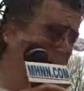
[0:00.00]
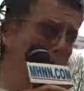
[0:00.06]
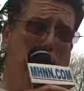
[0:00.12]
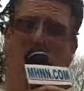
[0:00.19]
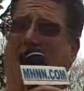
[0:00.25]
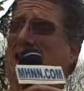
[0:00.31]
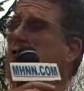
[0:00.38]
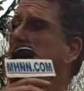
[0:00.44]

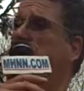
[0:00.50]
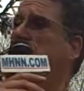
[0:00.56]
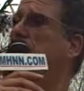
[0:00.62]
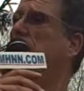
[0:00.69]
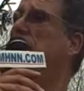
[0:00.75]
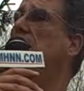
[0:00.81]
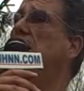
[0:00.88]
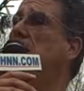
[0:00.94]
past
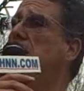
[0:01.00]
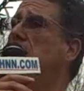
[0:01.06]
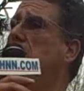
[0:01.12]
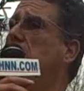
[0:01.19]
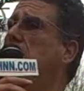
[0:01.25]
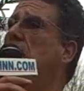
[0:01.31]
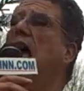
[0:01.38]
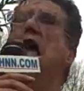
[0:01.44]
15
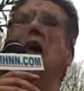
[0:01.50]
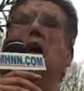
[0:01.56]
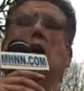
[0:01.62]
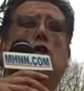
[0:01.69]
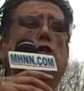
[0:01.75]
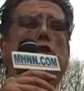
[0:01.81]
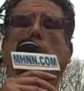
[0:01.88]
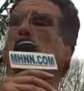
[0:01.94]
years
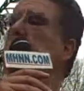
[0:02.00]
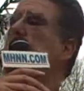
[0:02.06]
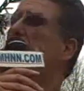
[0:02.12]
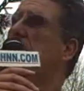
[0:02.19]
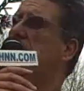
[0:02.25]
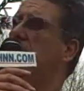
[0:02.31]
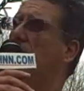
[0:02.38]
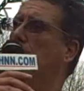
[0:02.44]
should be
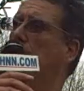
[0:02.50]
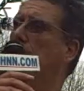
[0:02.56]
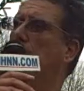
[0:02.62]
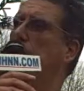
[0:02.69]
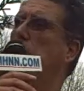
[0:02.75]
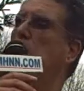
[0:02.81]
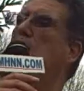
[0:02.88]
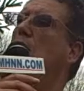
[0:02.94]
accepted
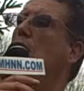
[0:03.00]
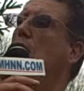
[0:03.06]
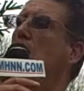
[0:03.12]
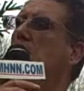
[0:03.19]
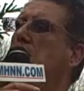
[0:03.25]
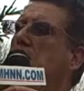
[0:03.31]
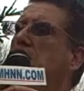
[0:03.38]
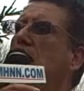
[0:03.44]
because